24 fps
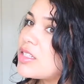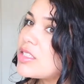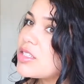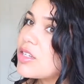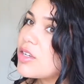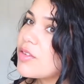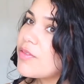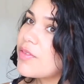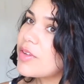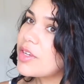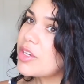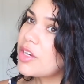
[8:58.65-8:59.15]
So
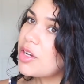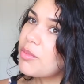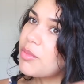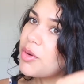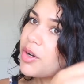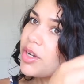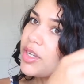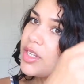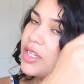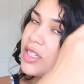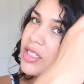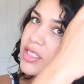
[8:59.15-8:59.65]
I think I
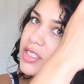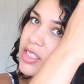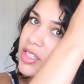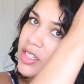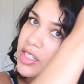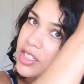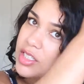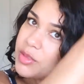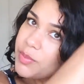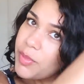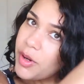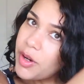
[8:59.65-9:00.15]
might need to
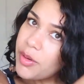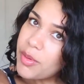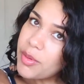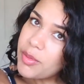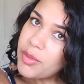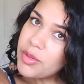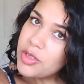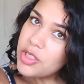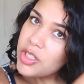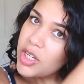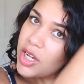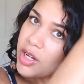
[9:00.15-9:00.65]

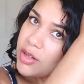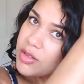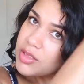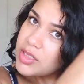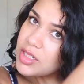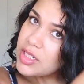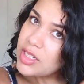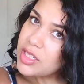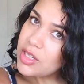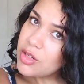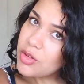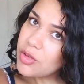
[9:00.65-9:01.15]
experiment with
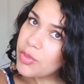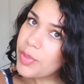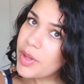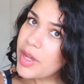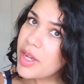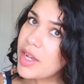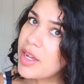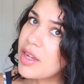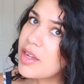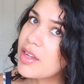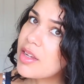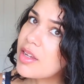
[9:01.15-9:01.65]
gels a little
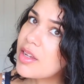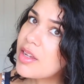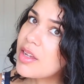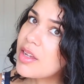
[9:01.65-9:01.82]
bit